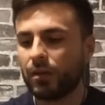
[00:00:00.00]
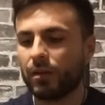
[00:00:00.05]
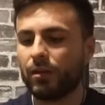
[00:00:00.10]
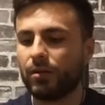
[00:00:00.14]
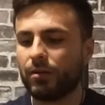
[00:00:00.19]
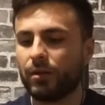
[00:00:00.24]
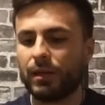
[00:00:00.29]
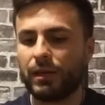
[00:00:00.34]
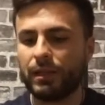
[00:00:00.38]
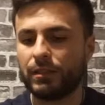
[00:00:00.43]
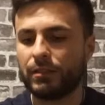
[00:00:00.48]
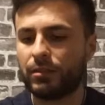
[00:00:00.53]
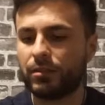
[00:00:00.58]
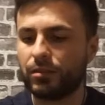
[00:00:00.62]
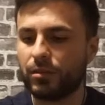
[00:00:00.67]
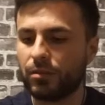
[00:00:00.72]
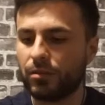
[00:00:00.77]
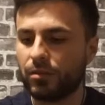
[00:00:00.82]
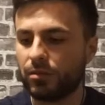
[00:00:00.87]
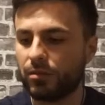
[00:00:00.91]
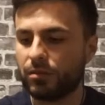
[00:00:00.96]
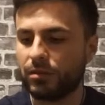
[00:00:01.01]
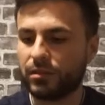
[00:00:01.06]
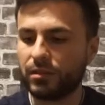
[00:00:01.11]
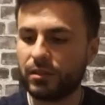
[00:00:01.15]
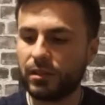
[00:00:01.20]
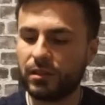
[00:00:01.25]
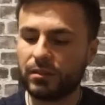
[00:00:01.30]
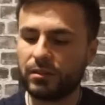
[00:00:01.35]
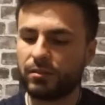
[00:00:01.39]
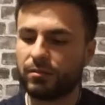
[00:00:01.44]
Alright, so
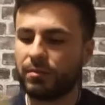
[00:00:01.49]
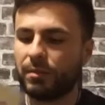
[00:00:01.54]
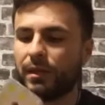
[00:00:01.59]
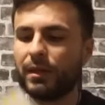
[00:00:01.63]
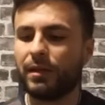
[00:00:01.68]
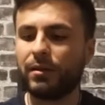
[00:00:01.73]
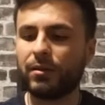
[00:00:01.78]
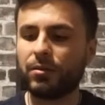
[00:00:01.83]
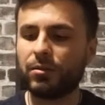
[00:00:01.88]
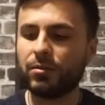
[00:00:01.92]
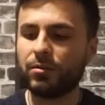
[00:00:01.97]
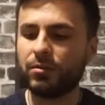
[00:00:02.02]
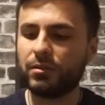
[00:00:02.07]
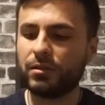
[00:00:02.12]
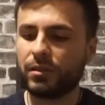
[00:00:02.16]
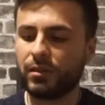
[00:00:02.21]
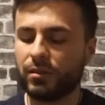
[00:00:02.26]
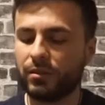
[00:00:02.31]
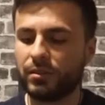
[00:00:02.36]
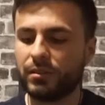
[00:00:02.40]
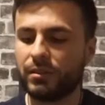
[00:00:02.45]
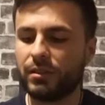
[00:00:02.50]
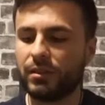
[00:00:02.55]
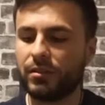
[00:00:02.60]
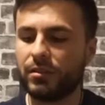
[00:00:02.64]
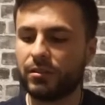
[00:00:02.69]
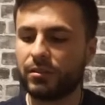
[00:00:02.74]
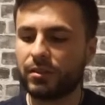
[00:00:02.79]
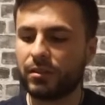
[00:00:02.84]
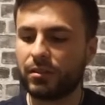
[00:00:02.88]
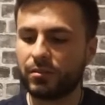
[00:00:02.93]
Six of Pentacles, how you see
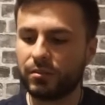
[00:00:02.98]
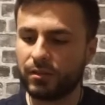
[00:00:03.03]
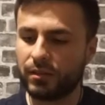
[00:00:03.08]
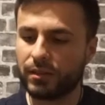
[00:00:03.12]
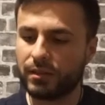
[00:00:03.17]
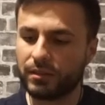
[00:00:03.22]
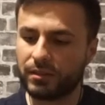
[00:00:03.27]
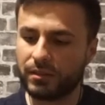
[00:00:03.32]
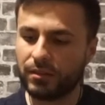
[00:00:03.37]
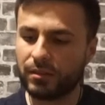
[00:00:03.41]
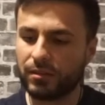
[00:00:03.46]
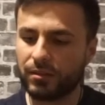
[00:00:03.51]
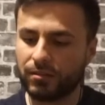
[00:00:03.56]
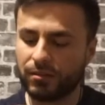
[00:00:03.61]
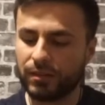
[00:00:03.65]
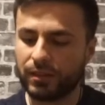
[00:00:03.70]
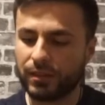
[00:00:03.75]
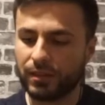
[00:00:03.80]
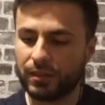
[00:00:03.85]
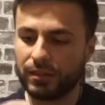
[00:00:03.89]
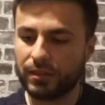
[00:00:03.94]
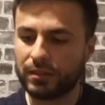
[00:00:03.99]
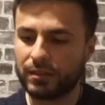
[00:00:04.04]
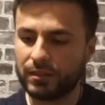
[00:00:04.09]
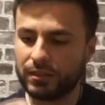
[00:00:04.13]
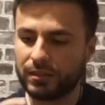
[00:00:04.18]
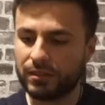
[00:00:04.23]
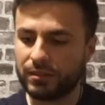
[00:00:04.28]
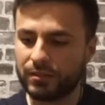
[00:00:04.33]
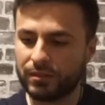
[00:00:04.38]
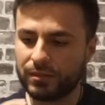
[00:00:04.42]
yourself. Let's clarify
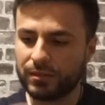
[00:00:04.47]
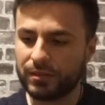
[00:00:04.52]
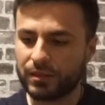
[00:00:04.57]
this.